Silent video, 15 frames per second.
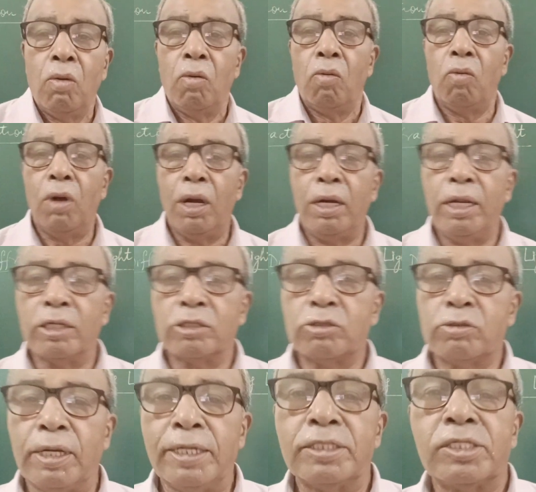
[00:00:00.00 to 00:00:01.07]
Well, dear
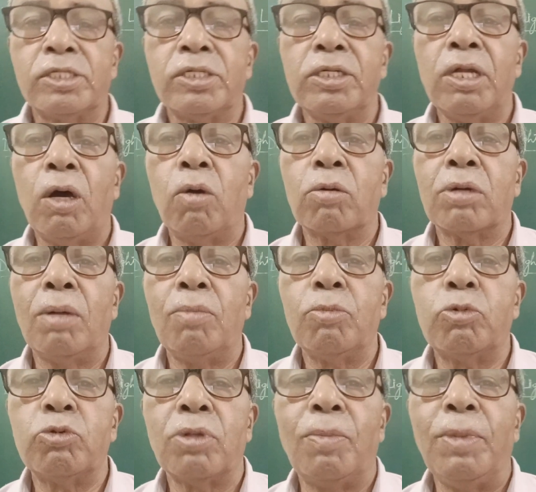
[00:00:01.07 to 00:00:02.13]
friends, now
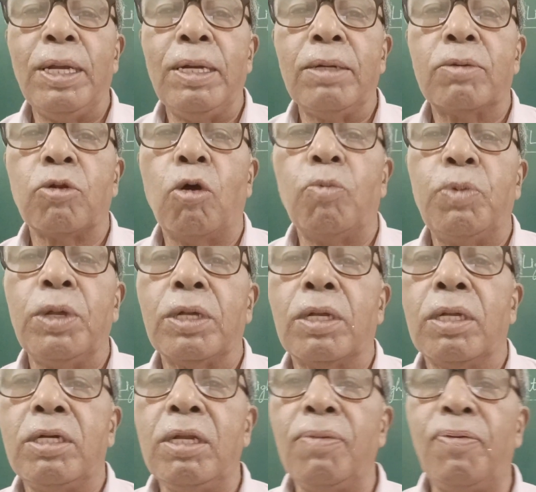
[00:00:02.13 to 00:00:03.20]
come to the main
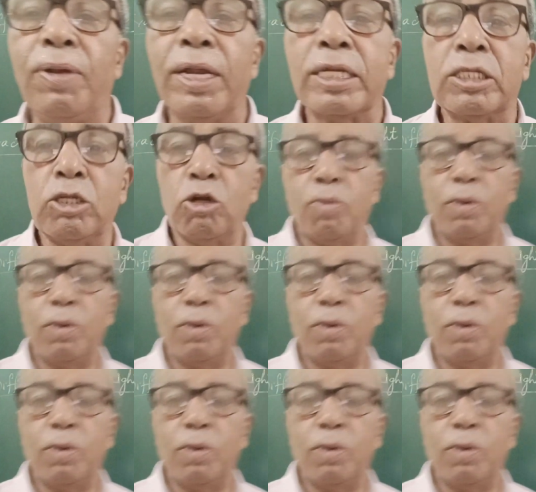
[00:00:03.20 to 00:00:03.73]
topic, diffraction of